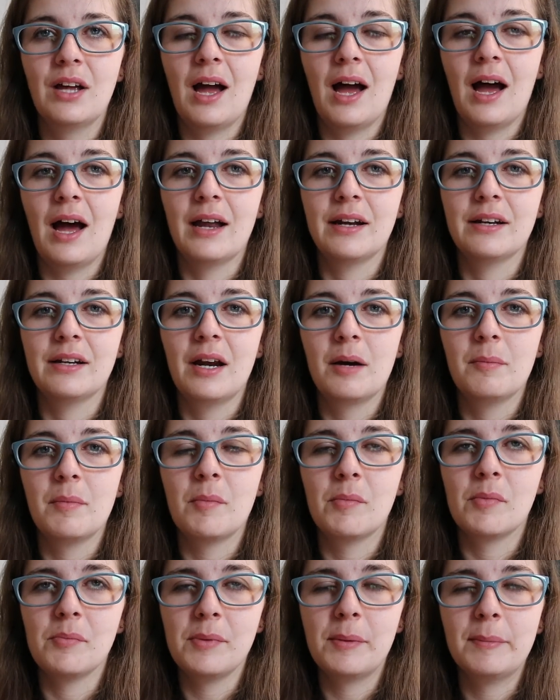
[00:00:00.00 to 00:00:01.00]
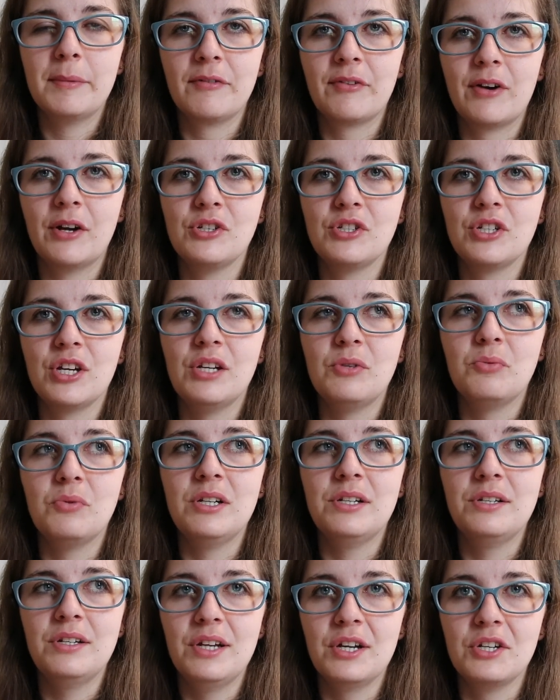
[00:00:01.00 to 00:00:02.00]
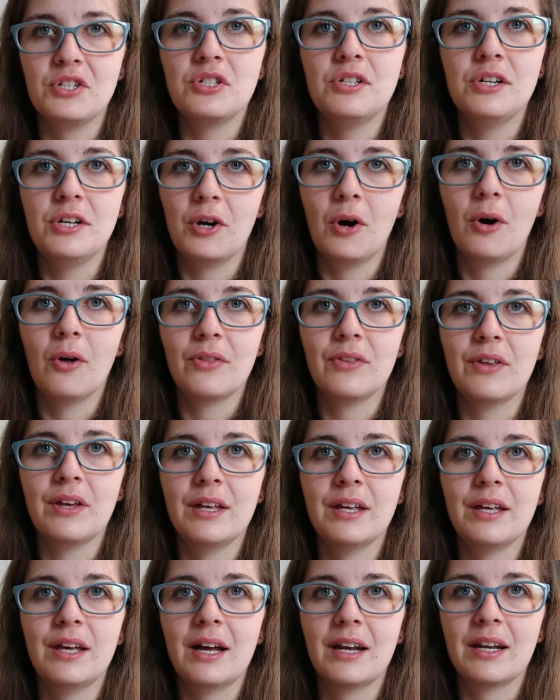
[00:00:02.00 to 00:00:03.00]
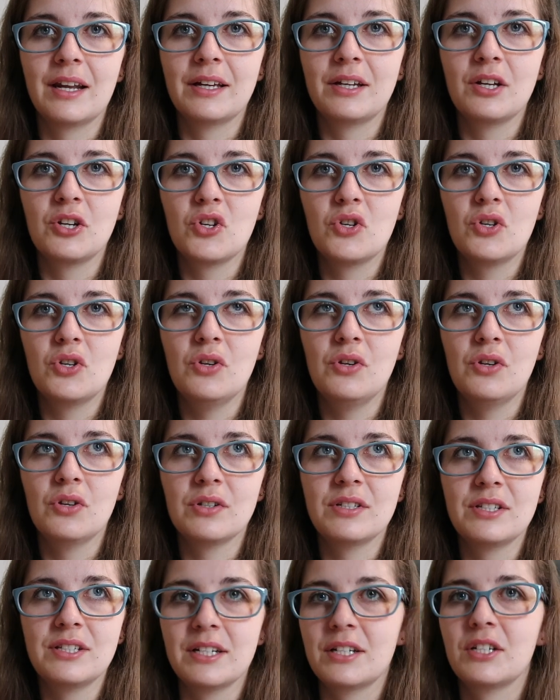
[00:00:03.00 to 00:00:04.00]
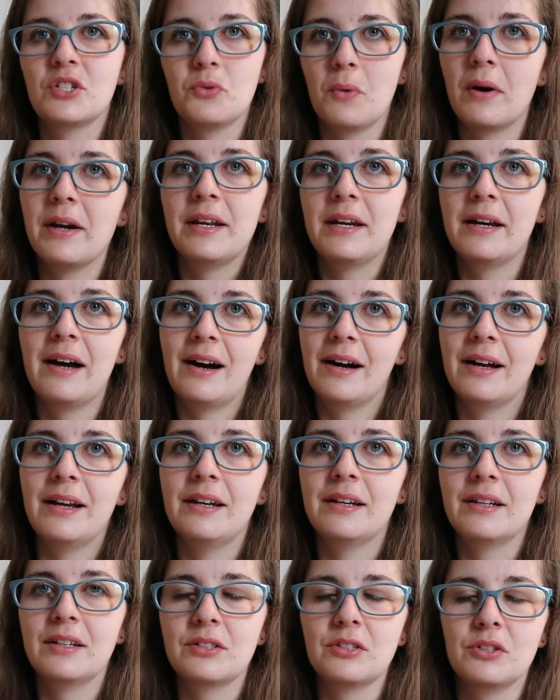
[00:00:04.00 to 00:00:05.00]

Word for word: And I remember me and my friend Jade, we literally got there at like 6.29.